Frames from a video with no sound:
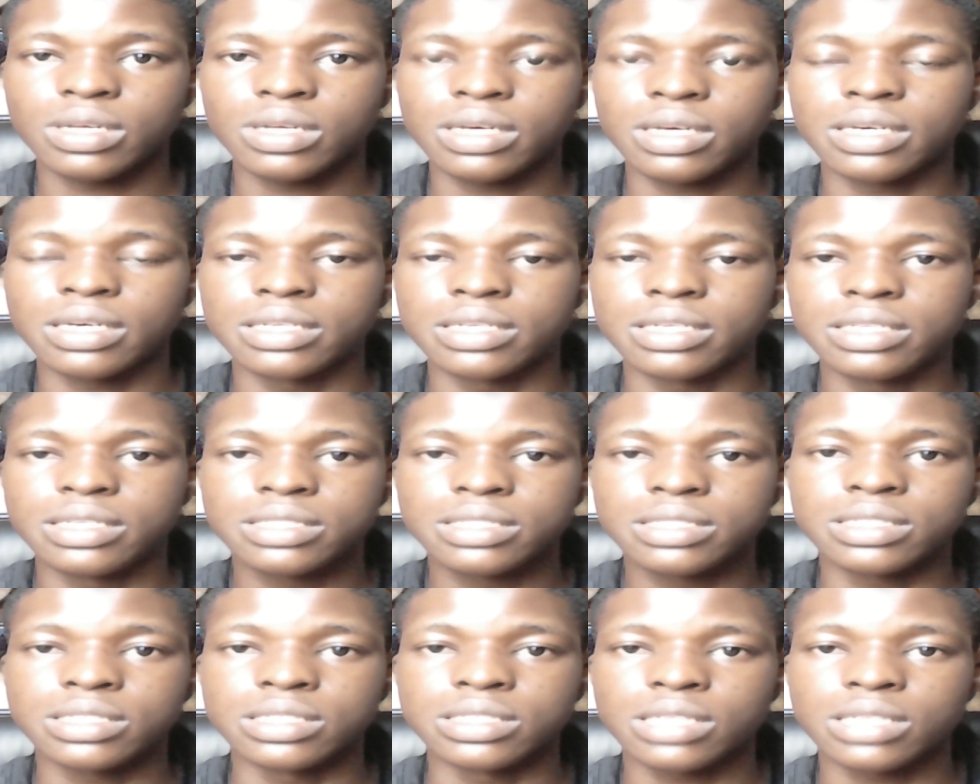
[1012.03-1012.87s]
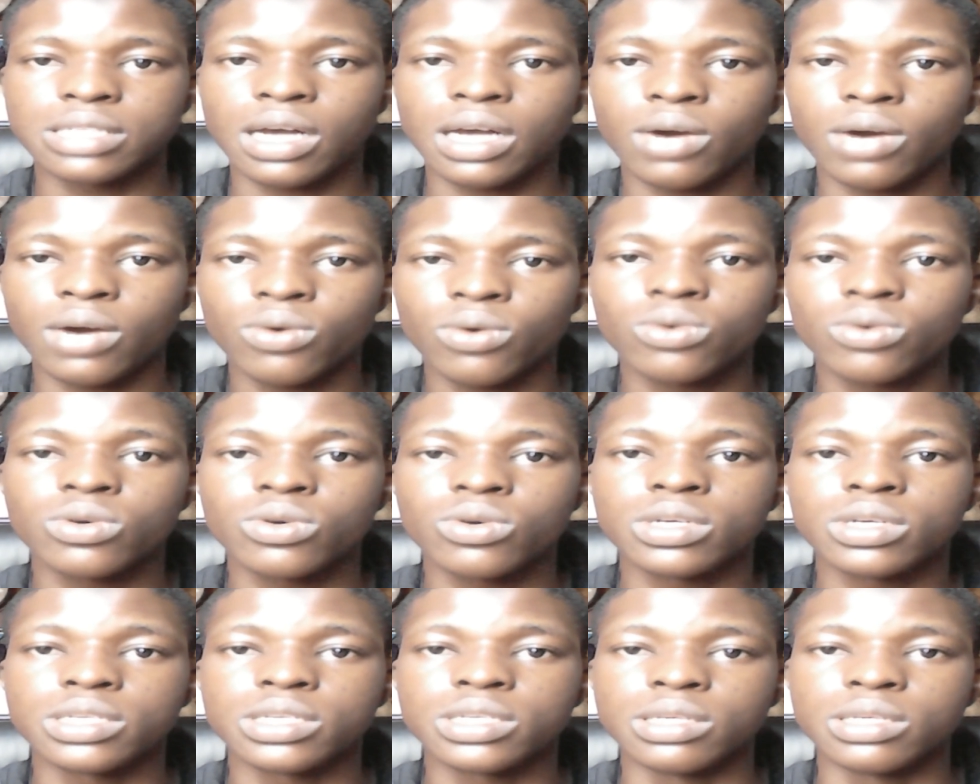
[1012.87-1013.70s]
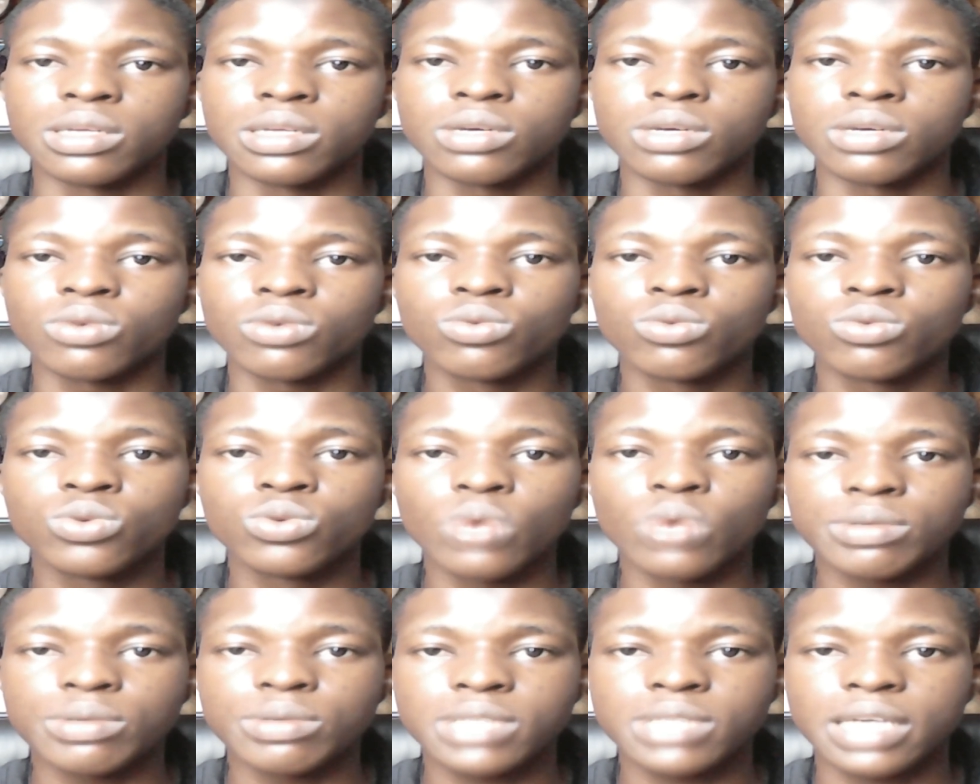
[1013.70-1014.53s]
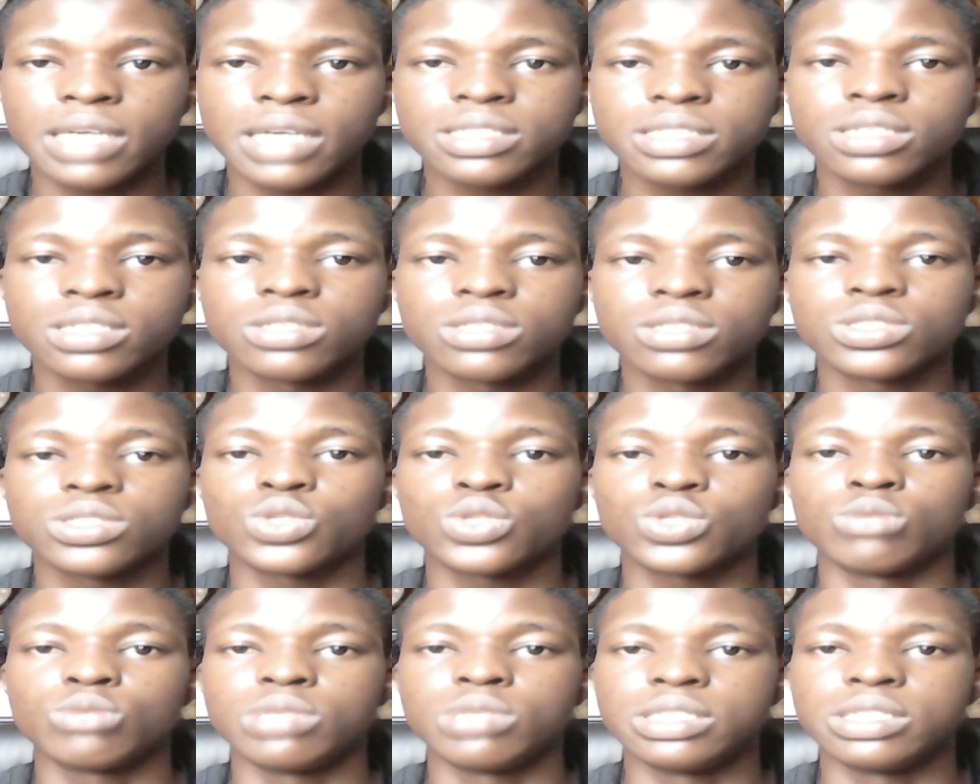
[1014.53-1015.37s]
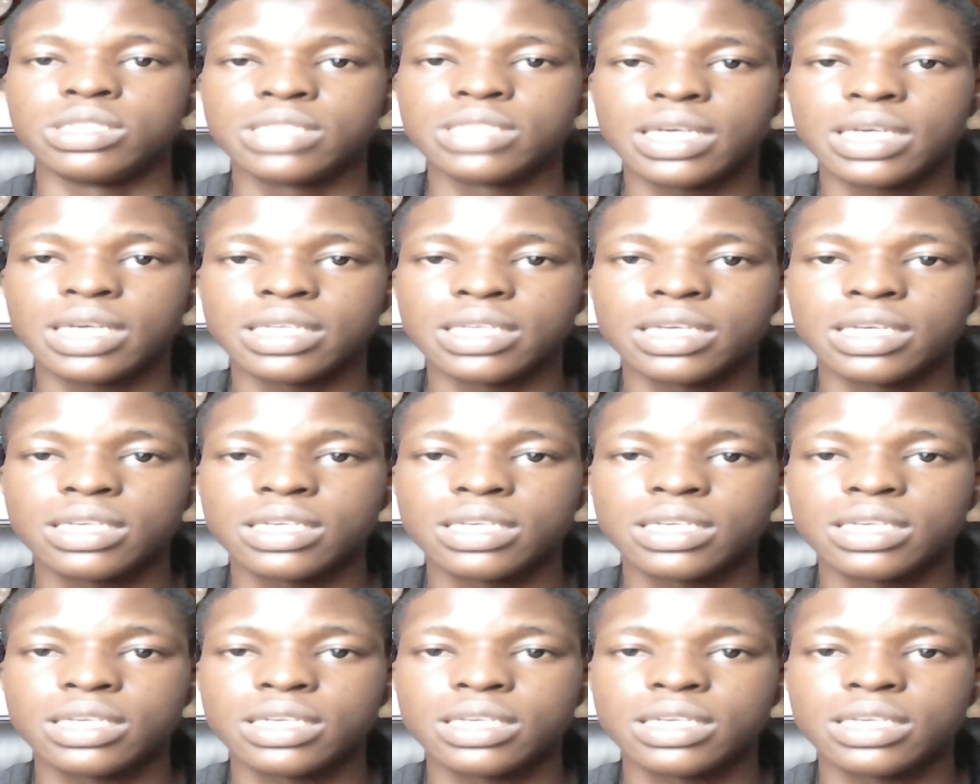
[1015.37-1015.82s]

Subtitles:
This is how a good website should be designed.